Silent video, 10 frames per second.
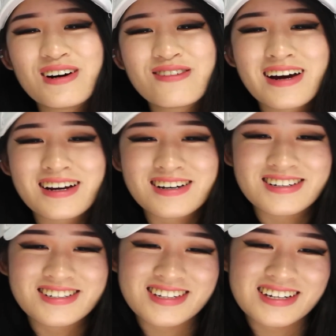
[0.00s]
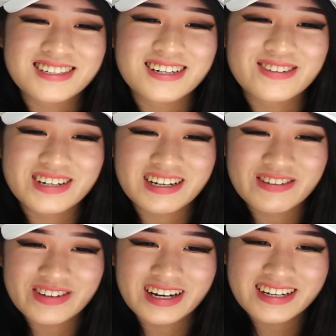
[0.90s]
Oh my gosh, that's so
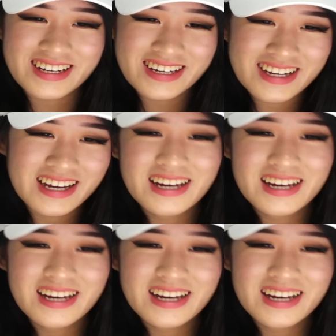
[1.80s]
freaking funny.